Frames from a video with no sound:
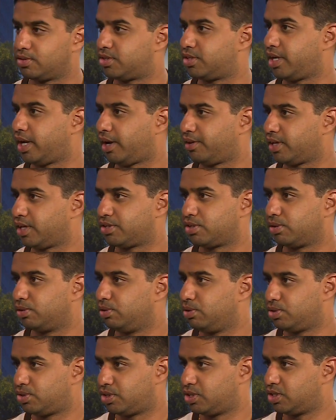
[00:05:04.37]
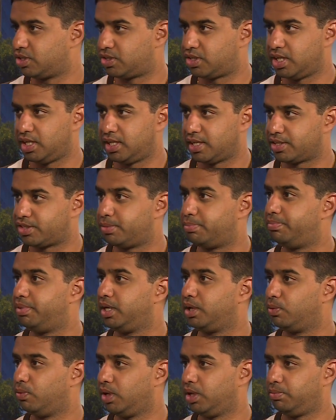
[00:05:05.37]
see how that's a lose to the city. That's a
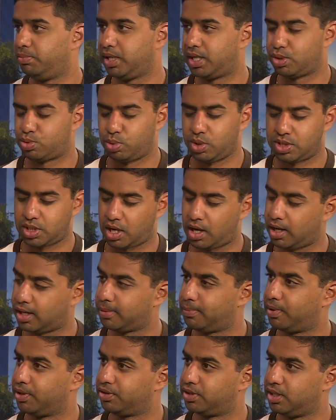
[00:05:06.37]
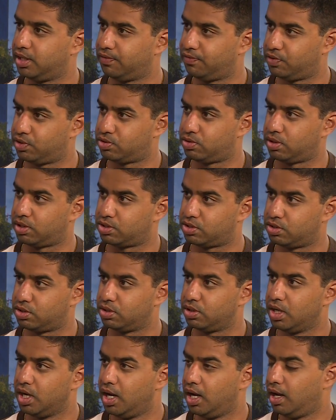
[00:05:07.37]
big win because we talk about the
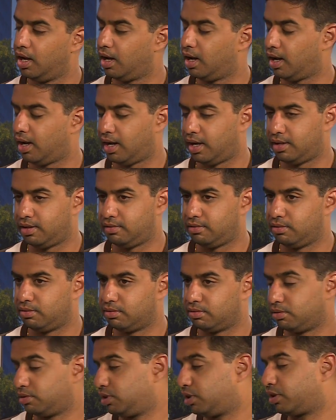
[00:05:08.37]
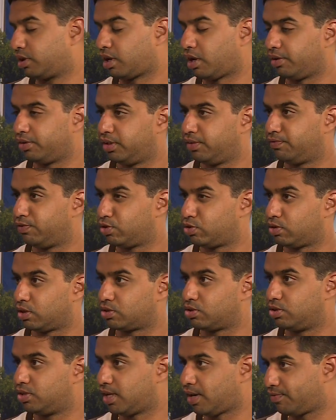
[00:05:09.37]
infrastructure, you could call it an
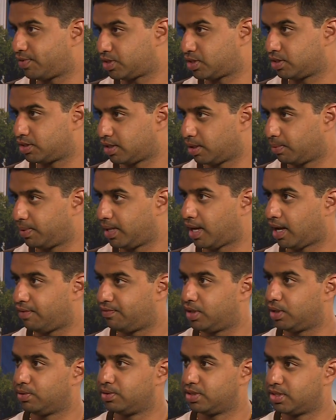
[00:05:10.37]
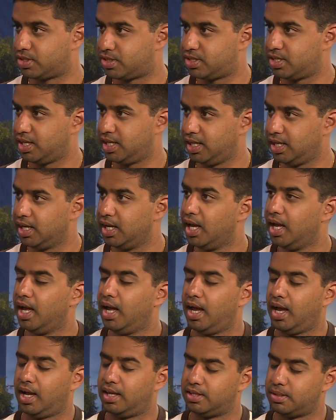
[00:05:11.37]
infrastructure deficit that we have here in the city
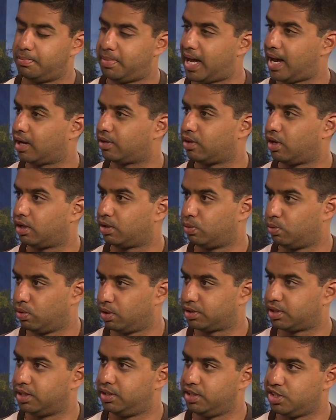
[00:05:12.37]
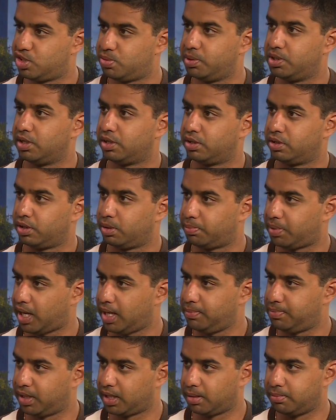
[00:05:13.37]
and the backlog of work that needs to be done on our
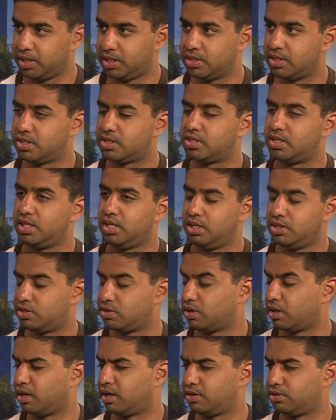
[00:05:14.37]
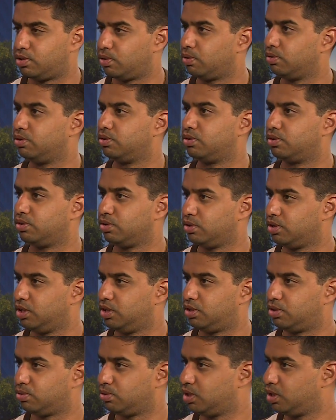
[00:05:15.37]
piping. I mean, this city's
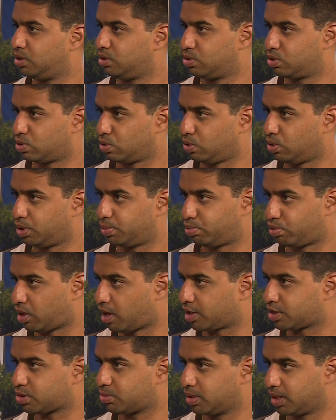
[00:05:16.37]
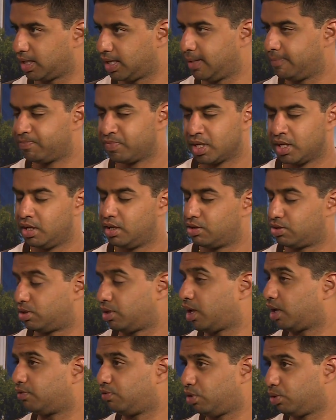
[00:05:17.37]
233 years old approximately. There's a
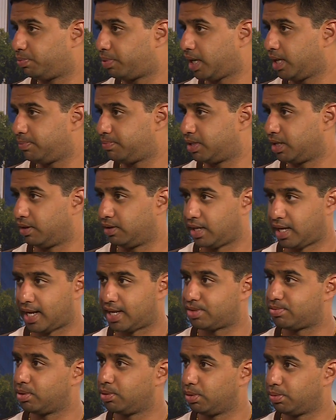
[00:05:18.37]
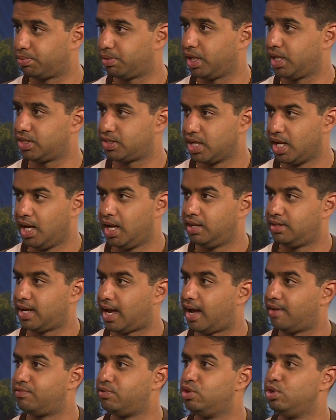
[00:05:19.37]
lot of old pipe there and it has to be replaced. To
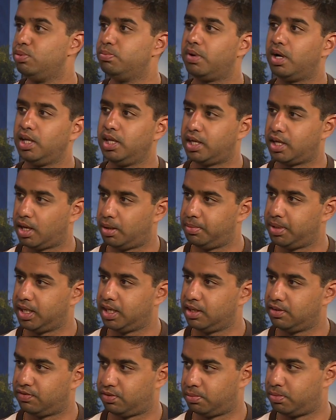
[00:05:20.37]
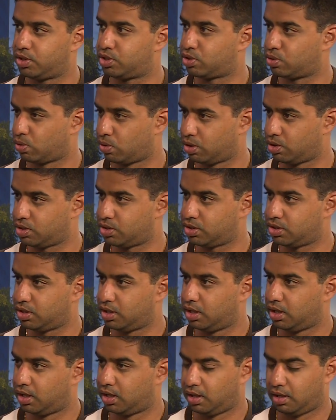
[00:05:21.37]
have new money coming in from a source
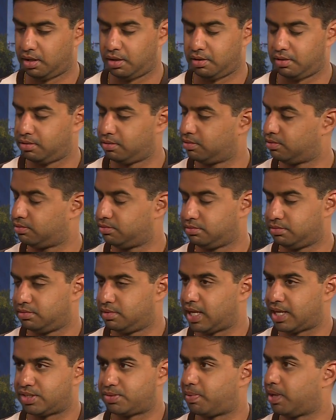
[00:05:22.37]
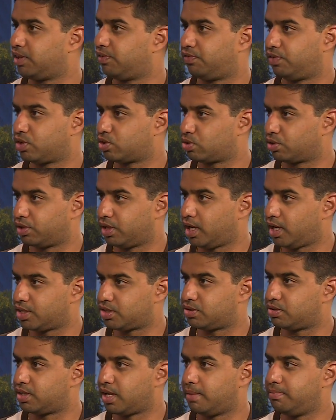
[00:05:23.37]
that's beneficial to
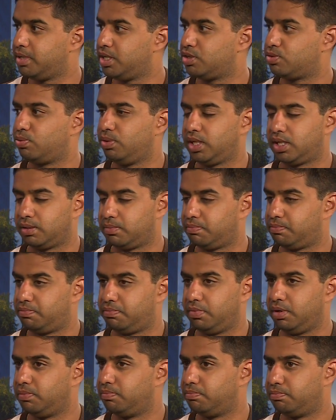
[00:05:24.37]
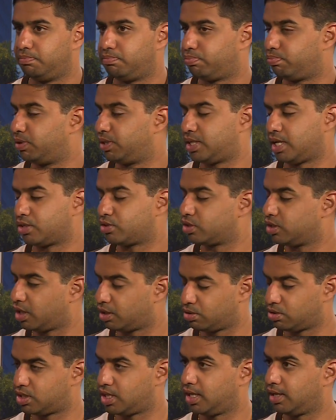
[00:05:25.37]
us, that means we can potentially
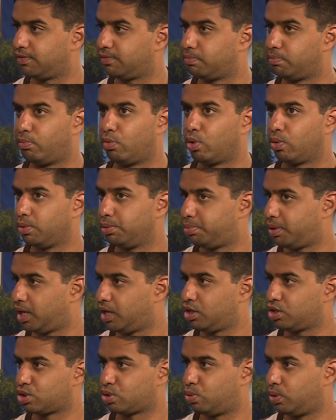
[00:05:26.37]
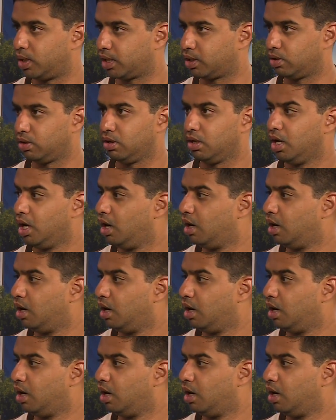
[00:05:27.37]
undertake more repairs quicker